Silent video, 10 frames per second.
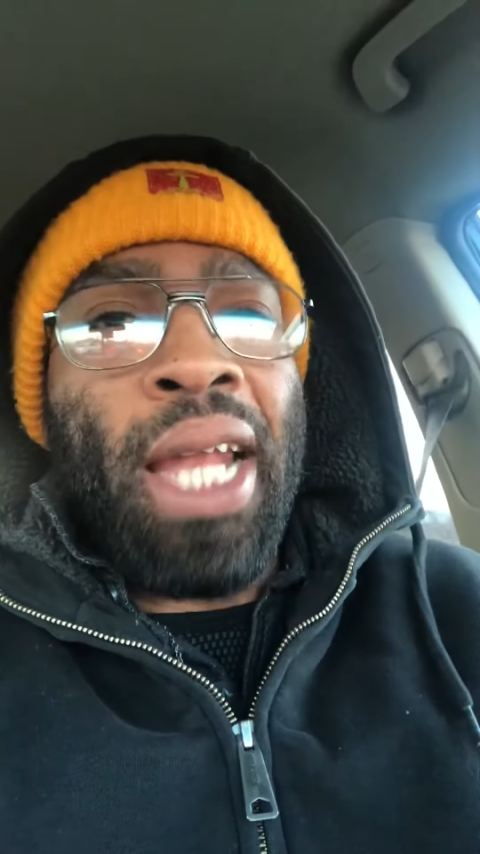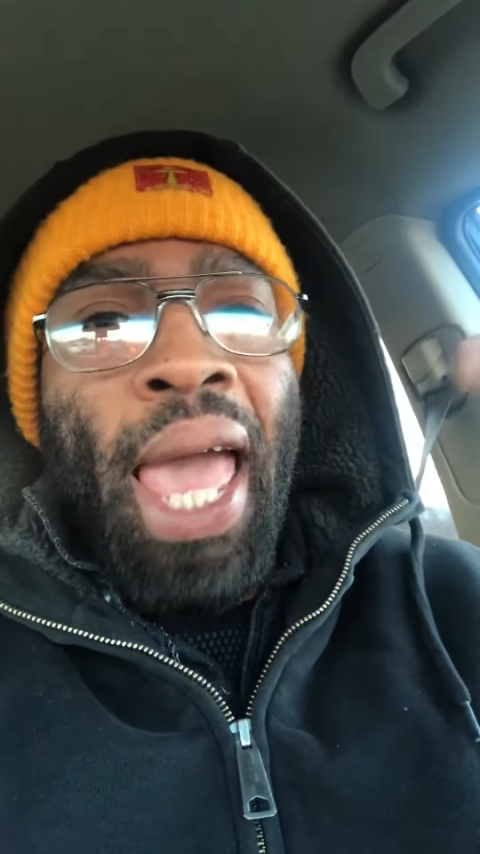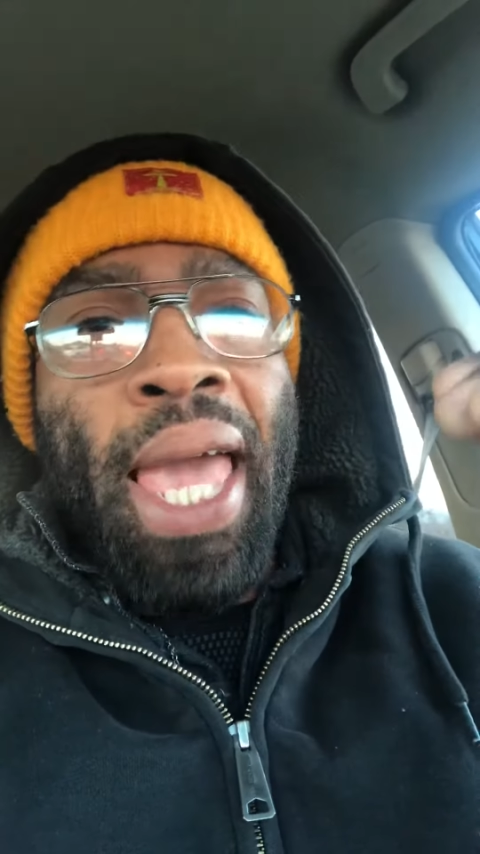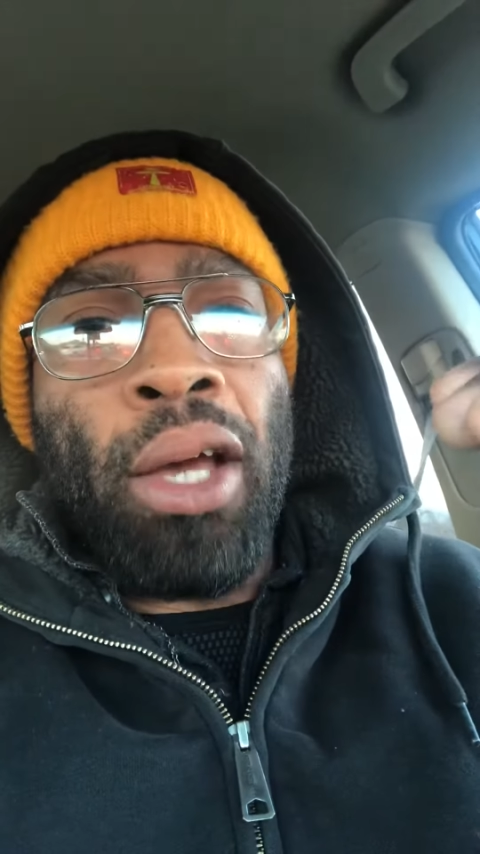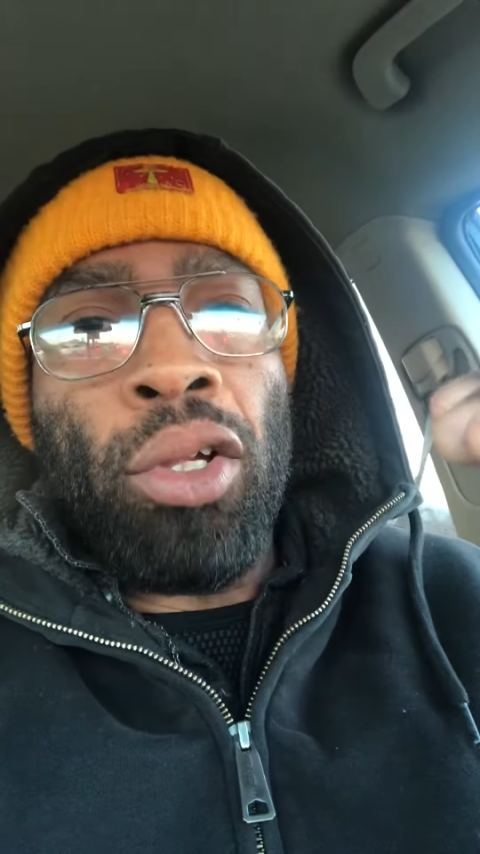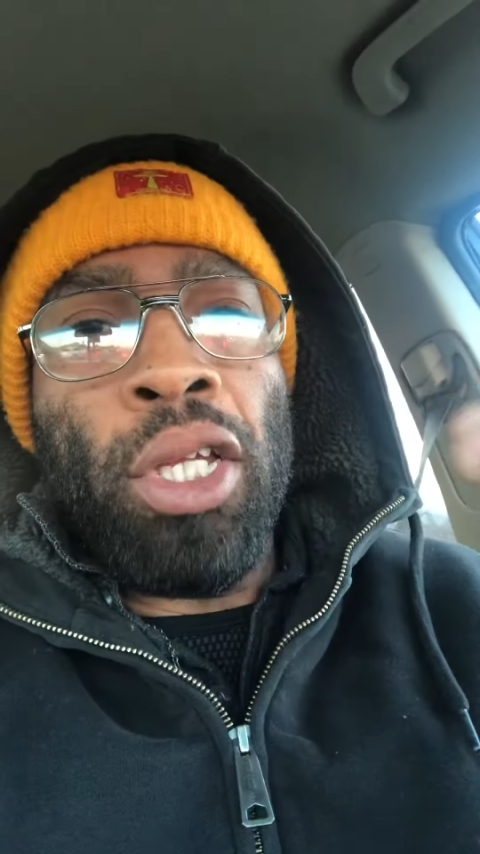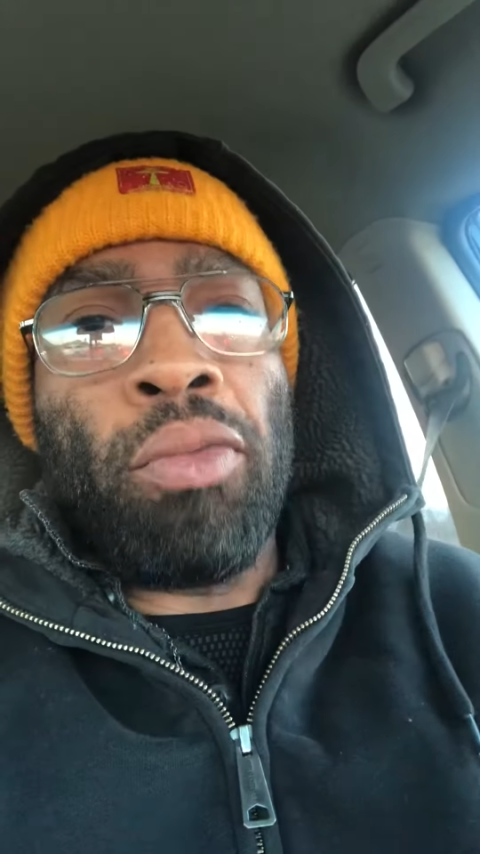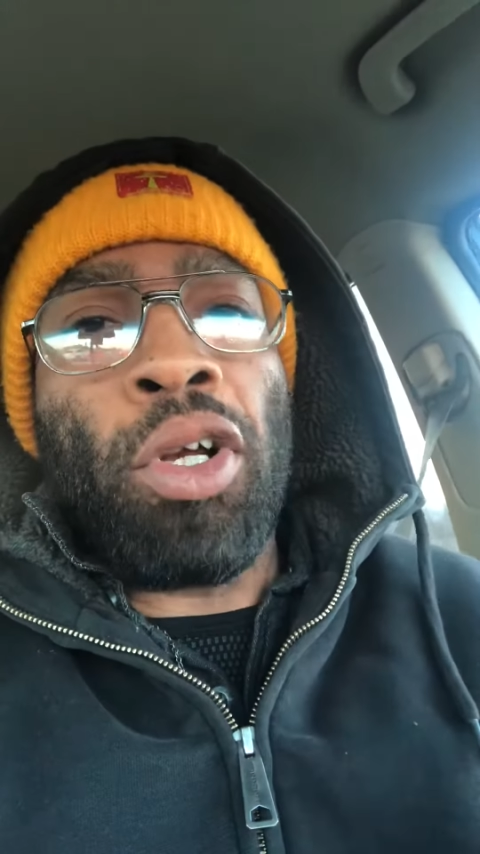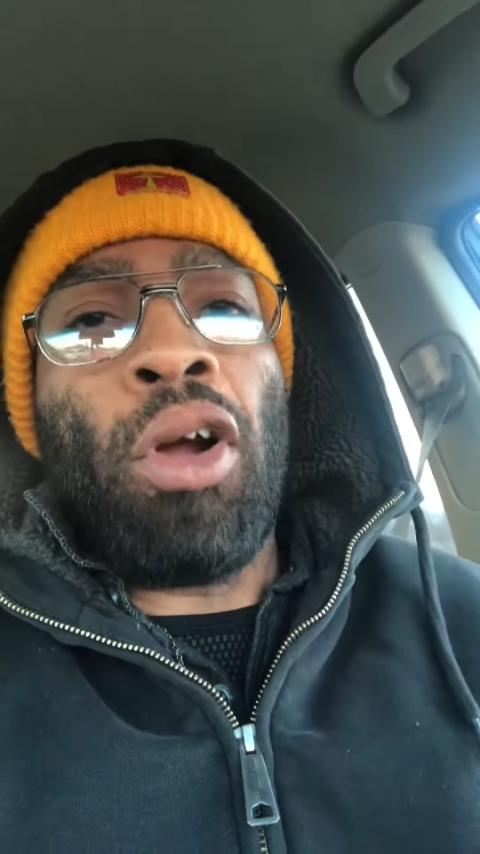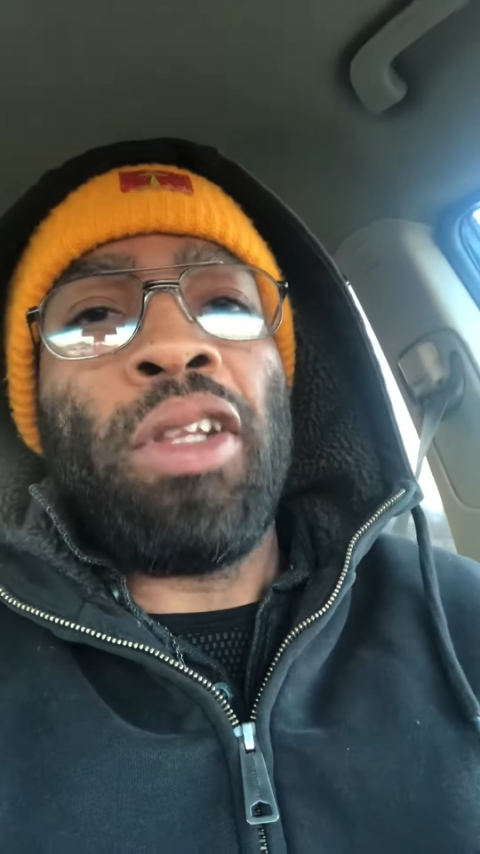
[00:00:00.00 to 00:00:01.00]
angle in
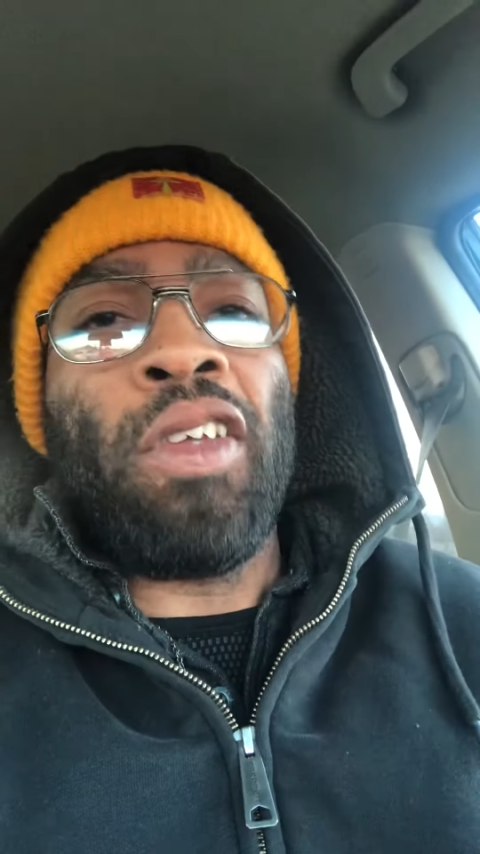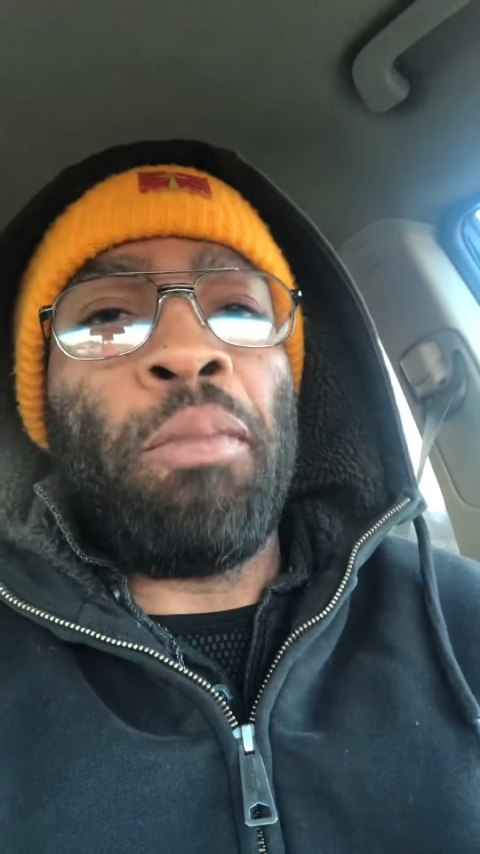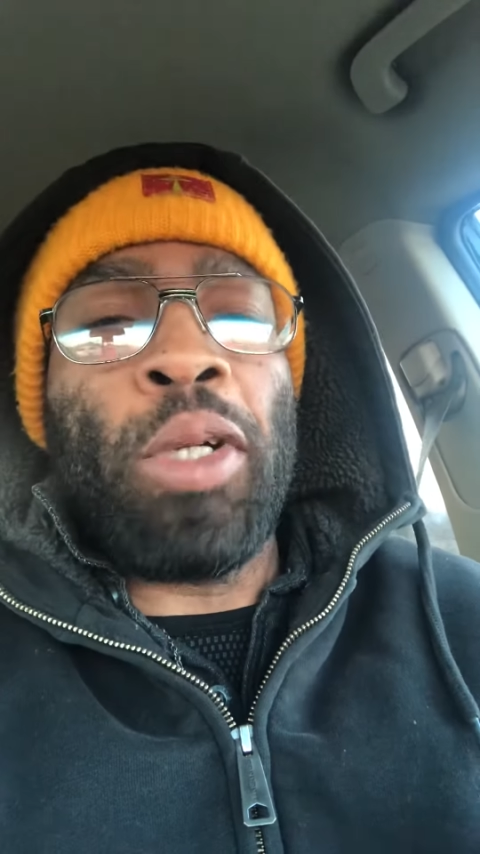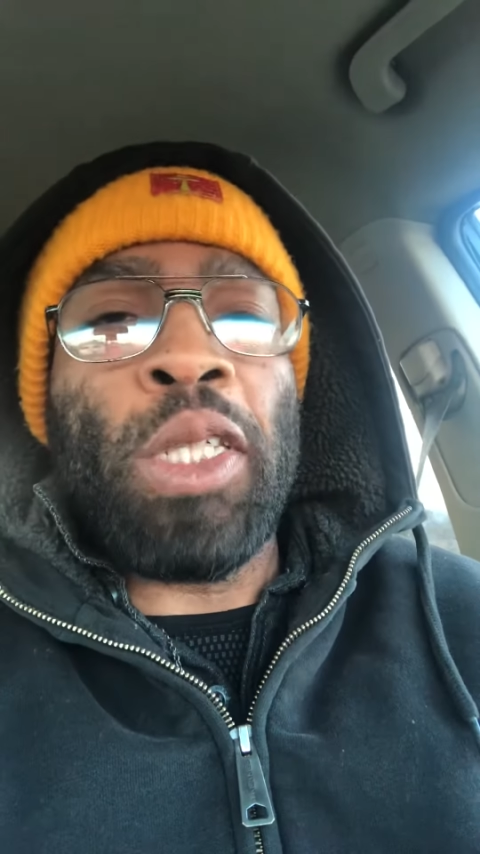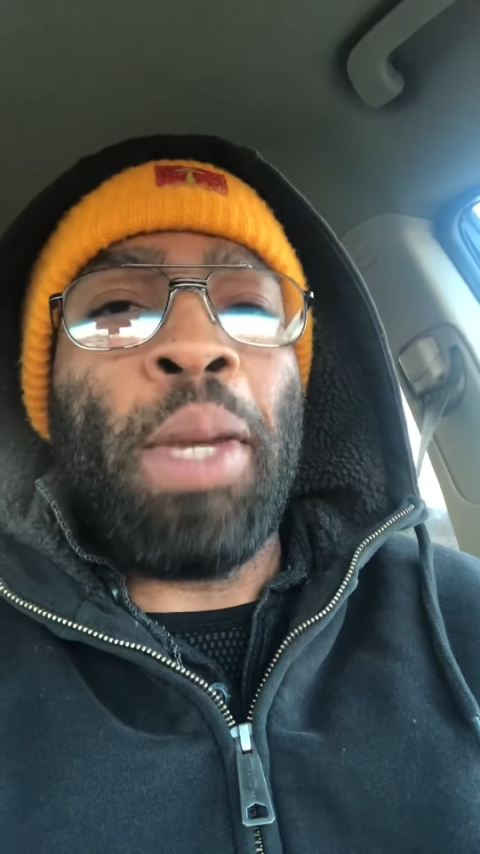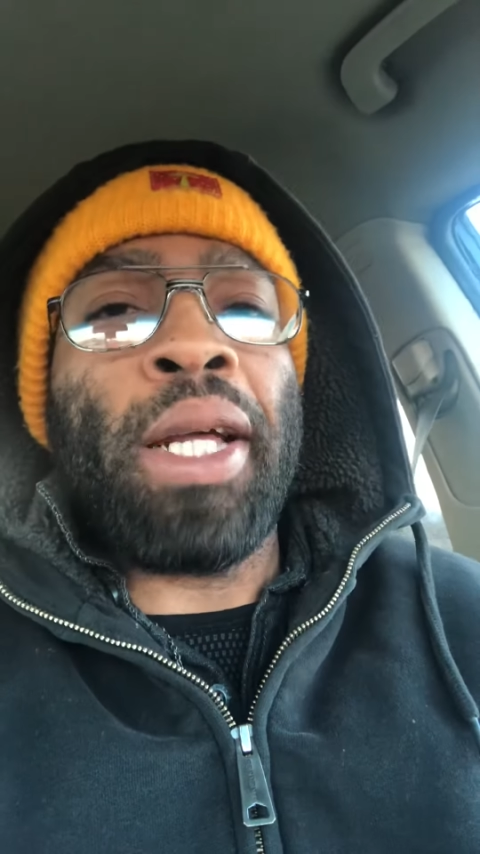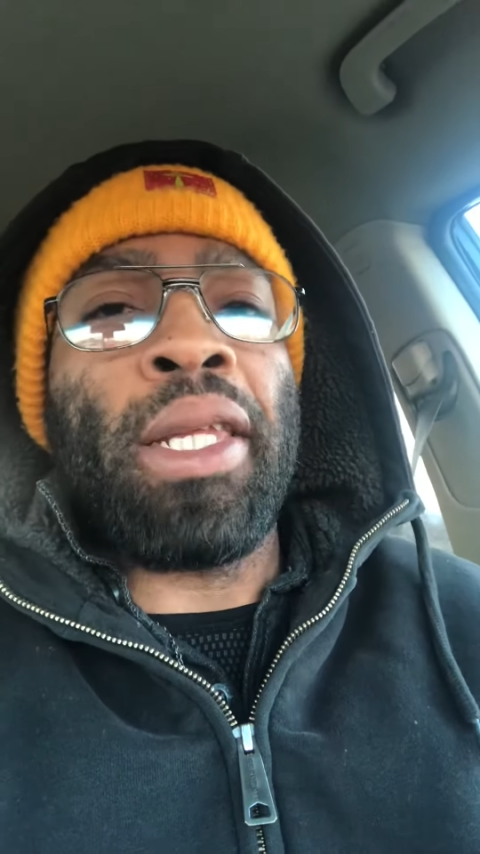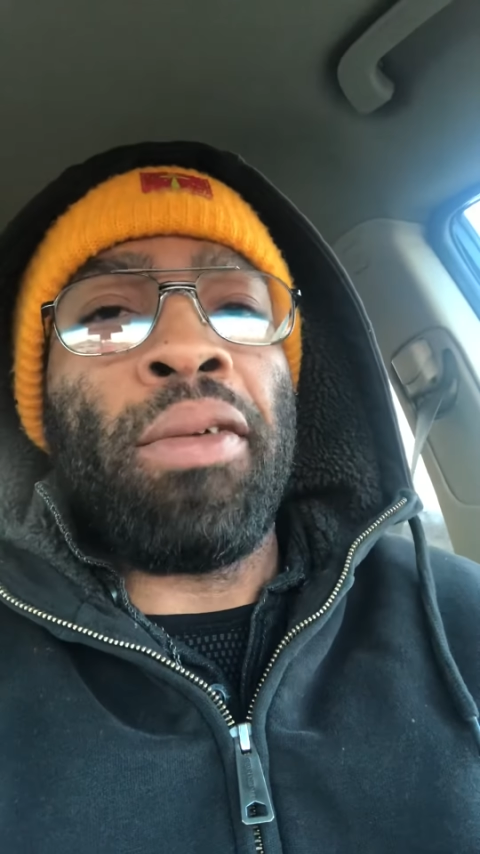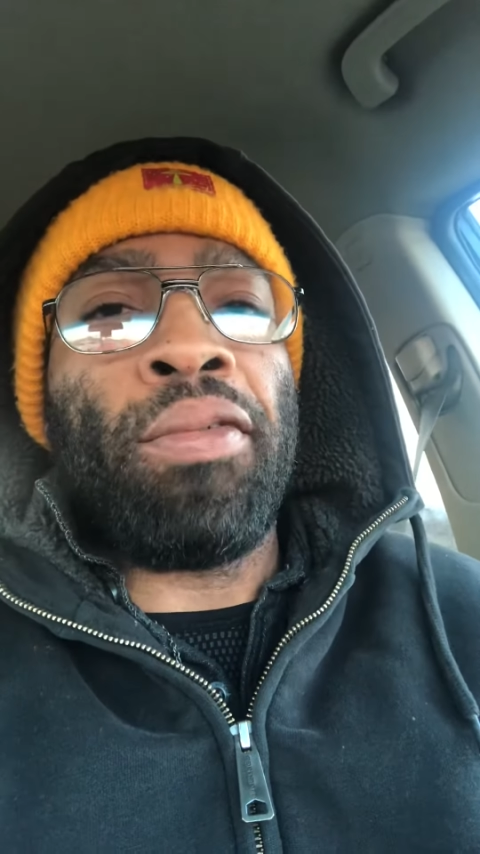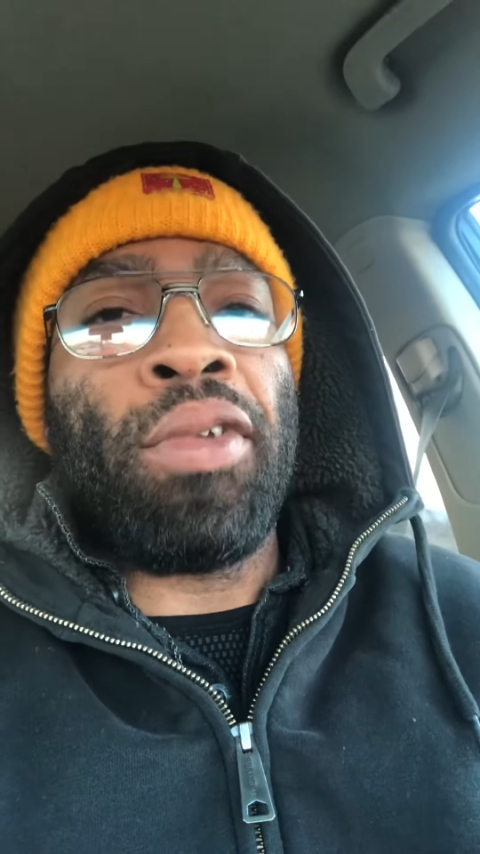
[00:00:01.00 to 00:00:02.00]
regards of
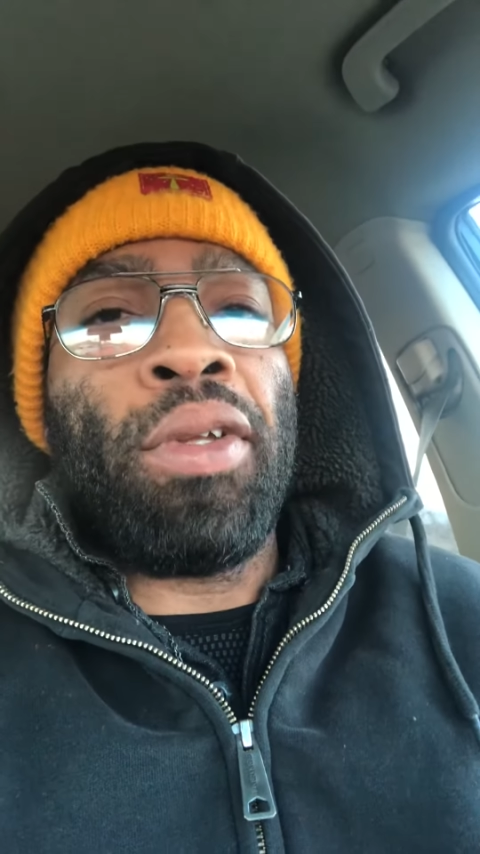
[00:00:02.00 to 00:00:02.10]
perspective,